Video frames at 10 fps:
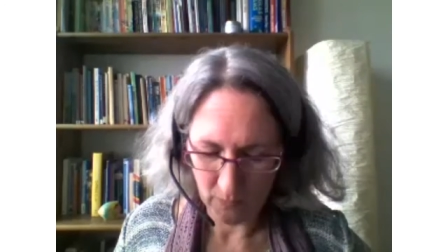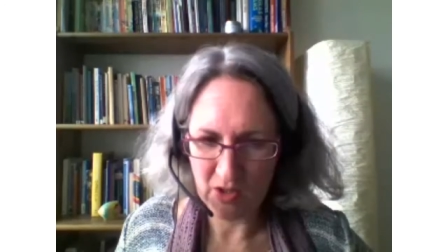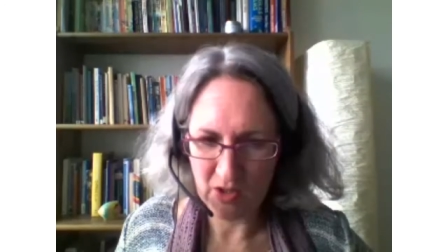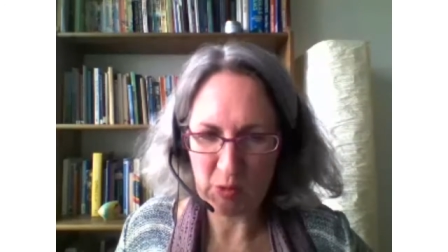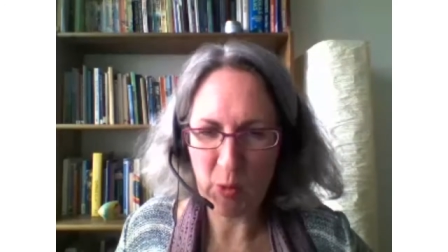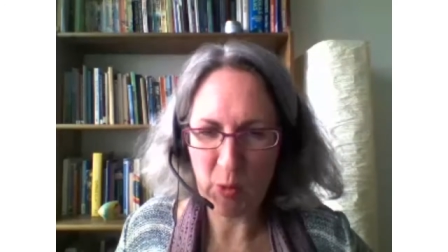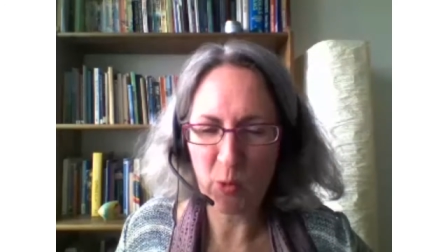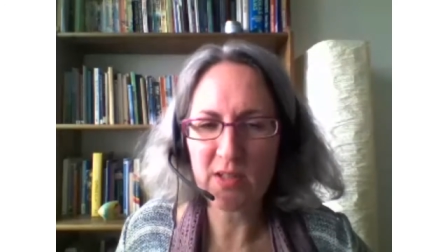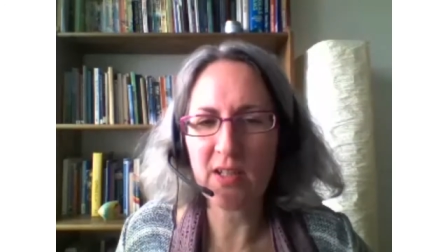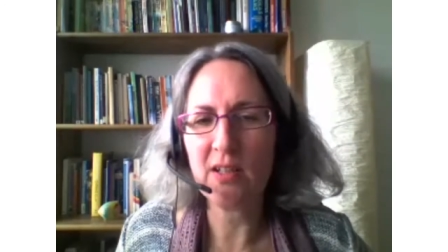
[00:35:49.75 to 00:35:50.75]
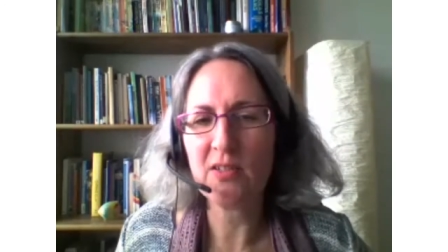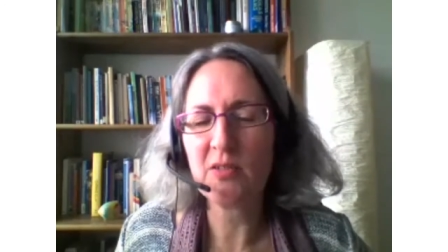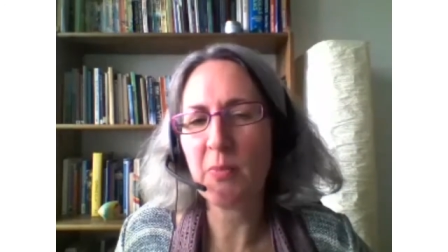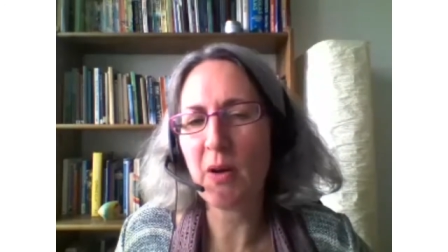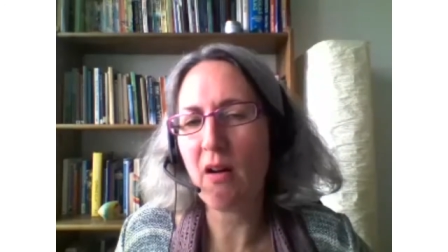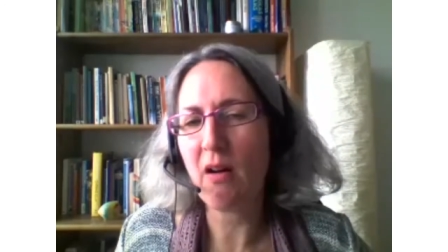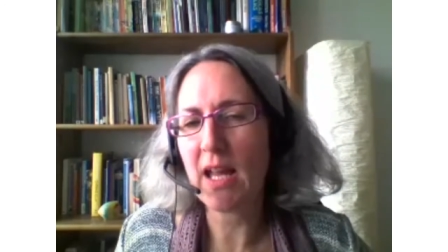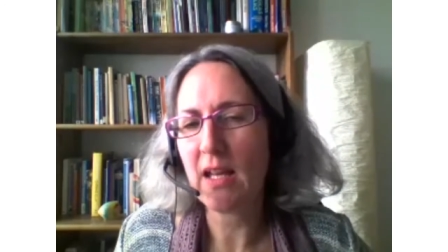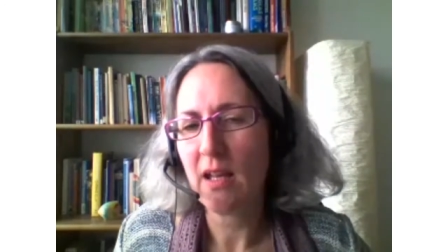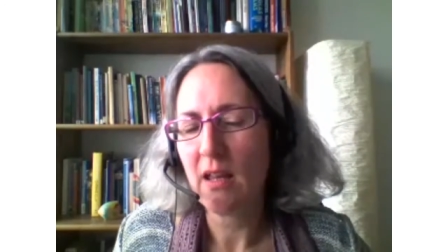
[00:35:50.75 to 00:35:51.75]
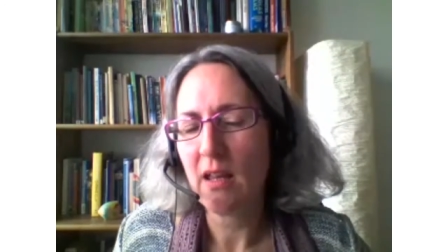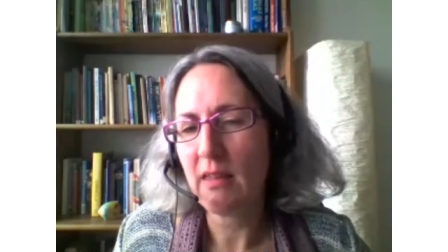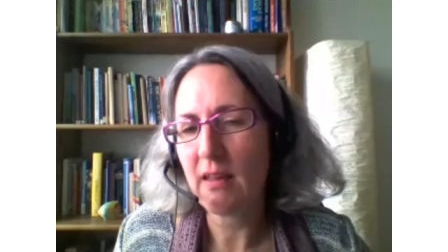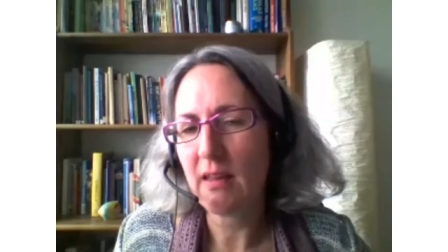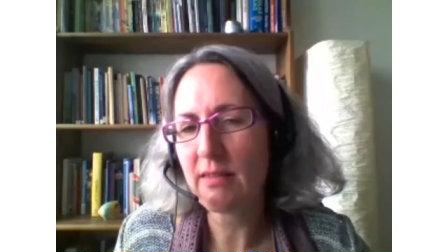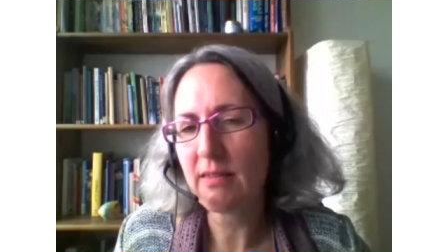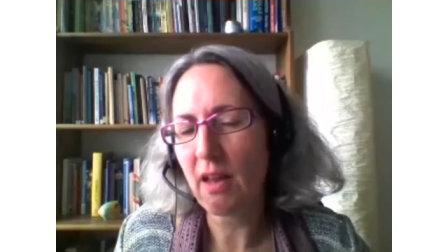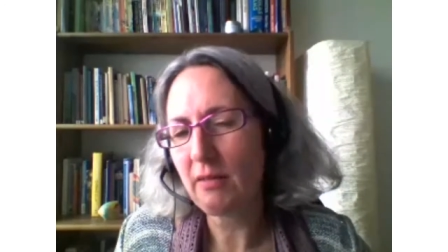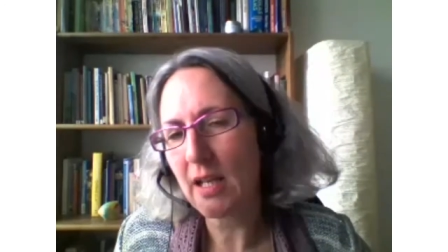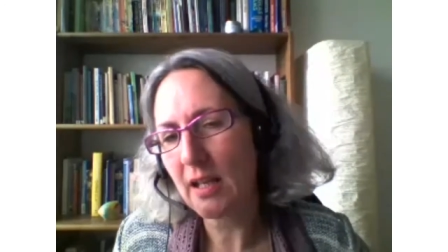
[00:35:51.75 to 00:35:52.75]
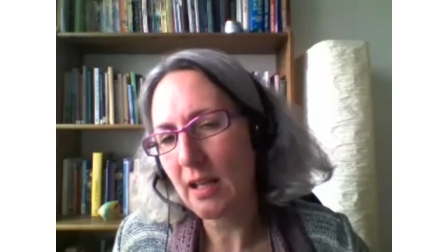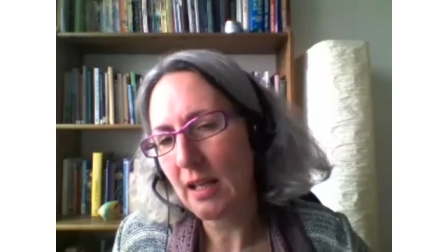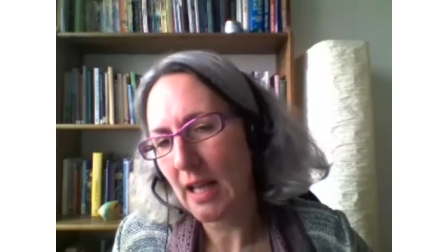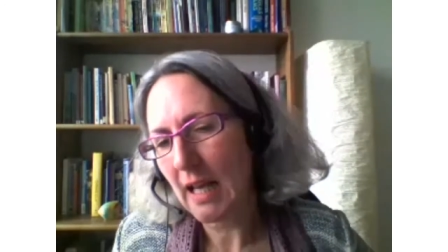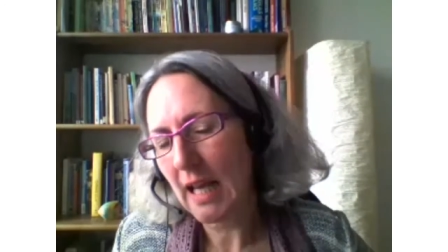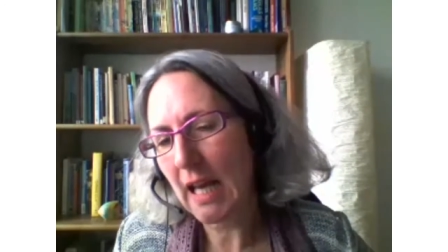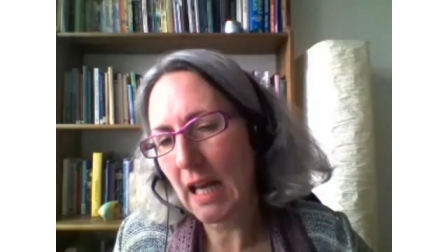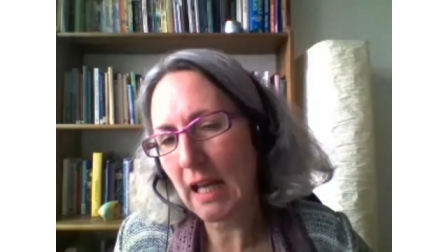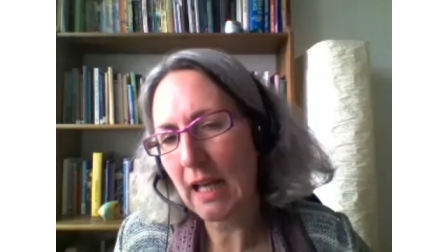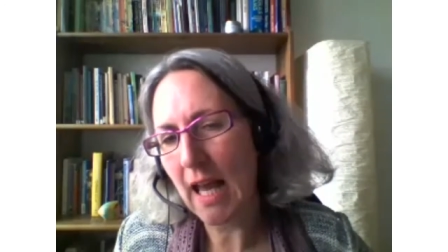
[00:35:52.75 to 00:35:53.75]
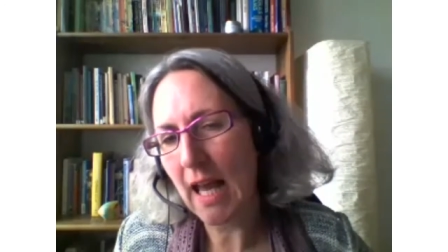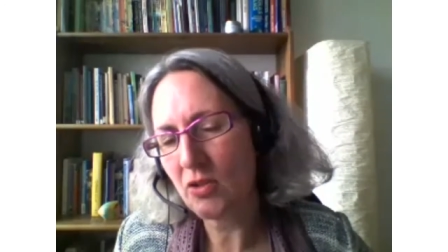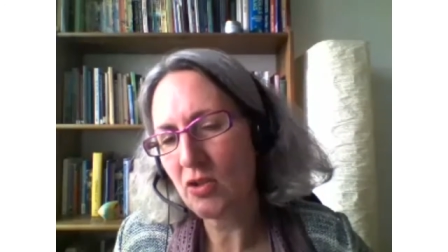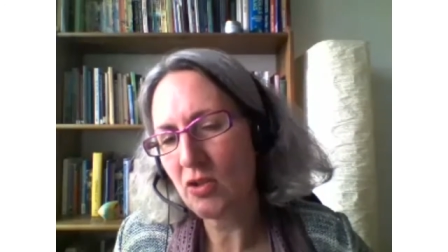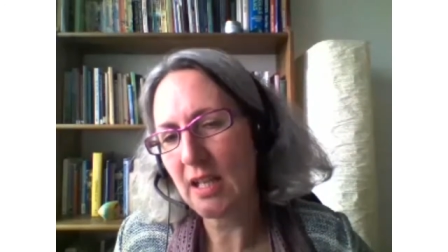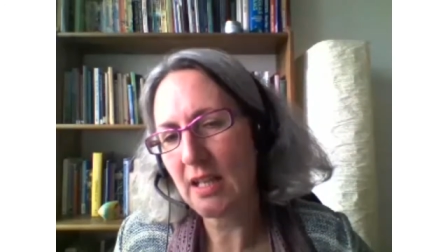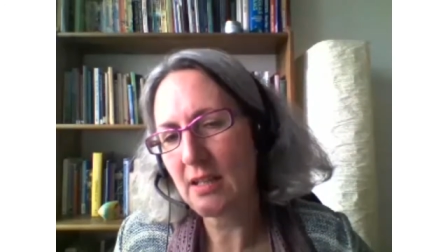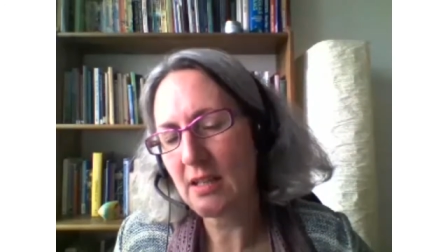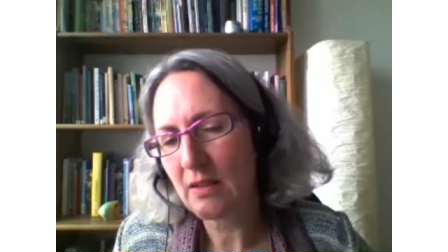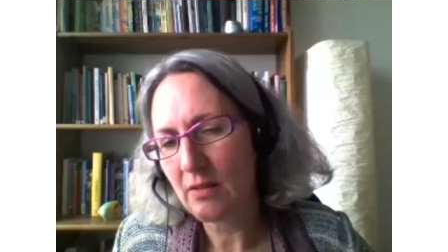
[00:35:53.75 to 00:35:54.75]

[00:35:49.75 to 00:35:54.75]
supported by the etheric healing energies